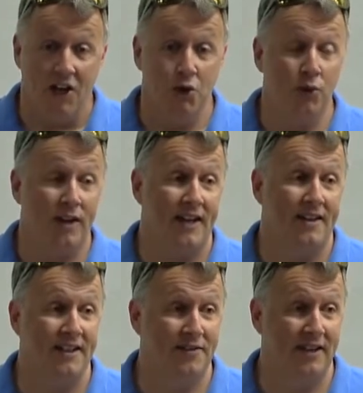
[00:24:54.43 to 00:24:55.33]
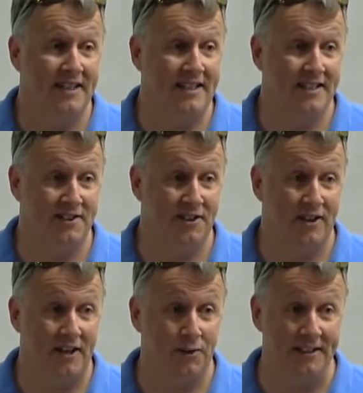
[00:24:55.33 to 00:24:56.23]
you will, I think, of ideas that are
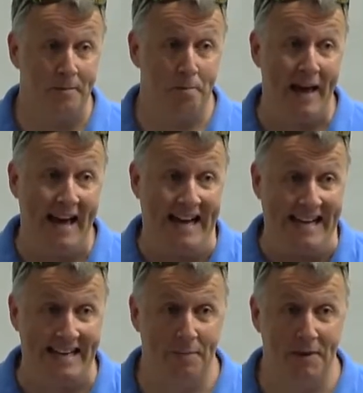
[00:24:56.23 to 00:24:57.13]
not only bad,